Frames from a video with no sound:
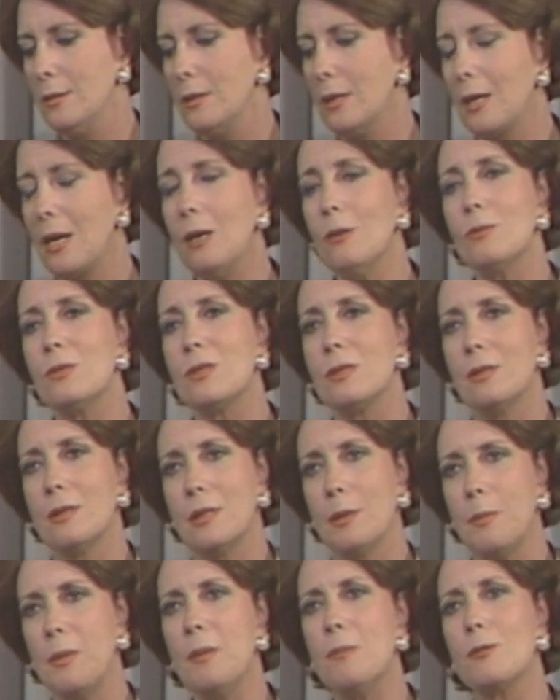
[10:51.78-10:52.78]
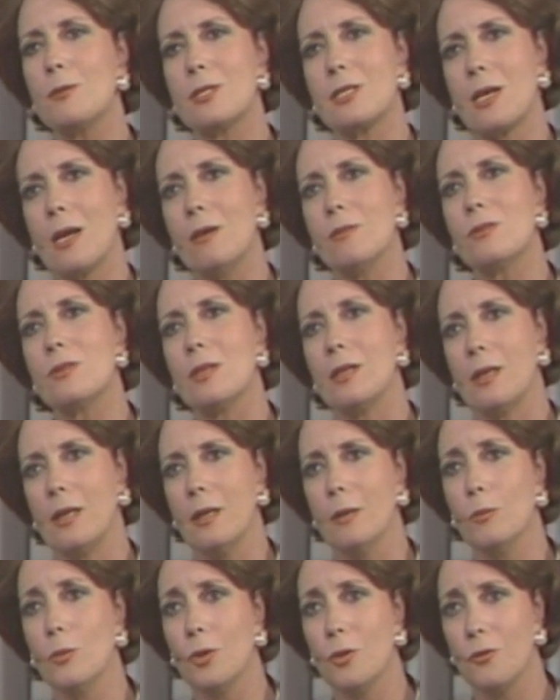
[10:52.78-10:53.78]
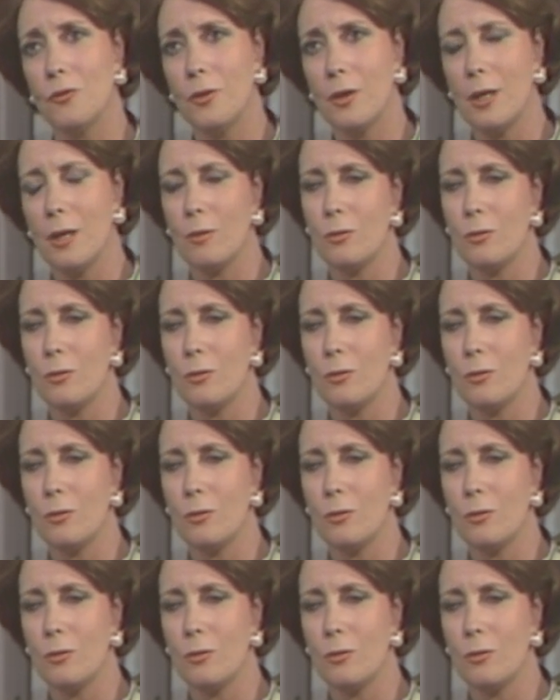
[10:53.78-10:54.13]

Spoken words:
council, the People's Council in Munufia,